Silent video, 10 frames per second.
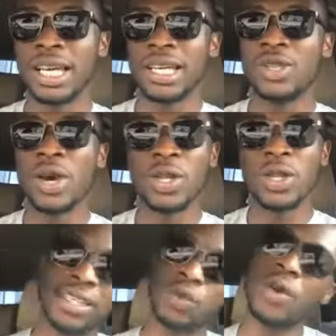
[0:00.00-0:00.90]
you get
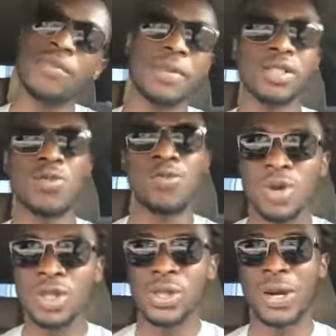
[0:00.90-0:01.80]
next 12 months
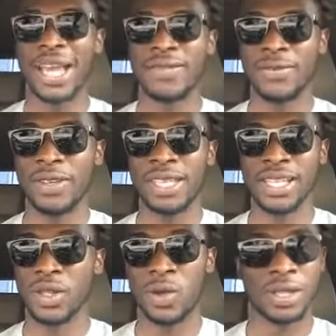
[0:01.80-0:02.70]
what your health and
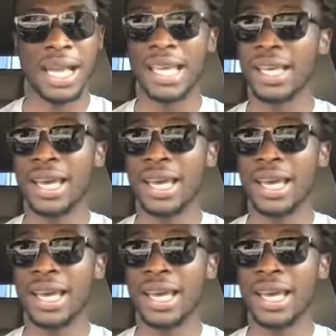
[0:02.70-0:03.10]
fitness looks like.